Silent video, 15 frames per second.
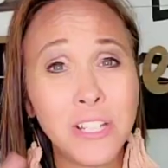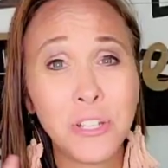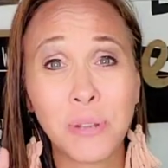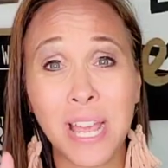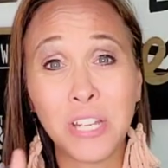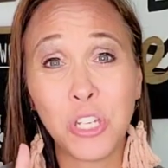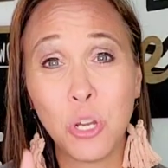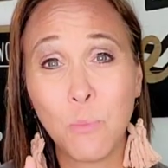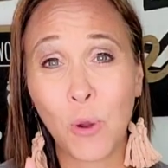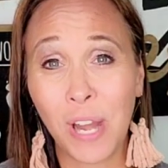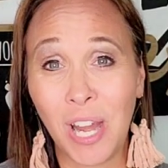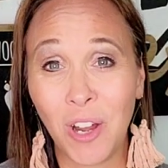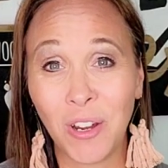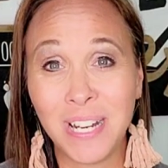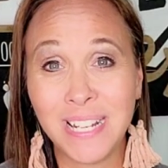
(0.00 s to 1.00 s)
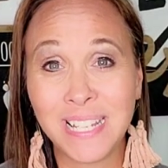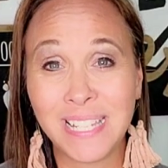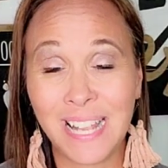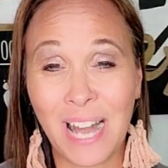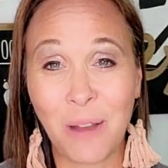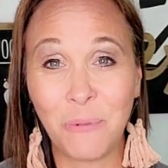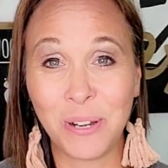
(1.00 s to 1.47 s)
also got two more
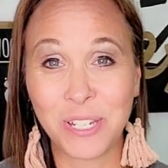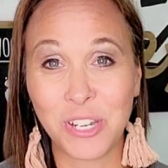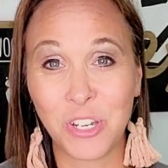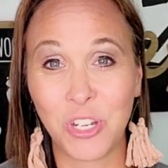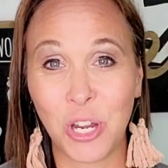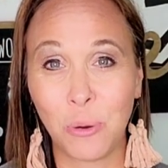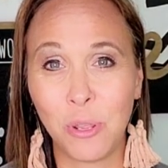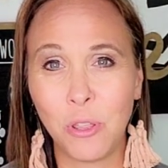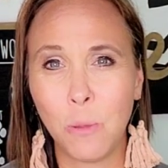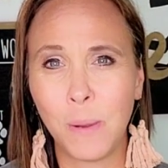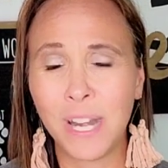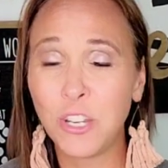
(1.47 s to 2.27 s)
areas that I want to share with you,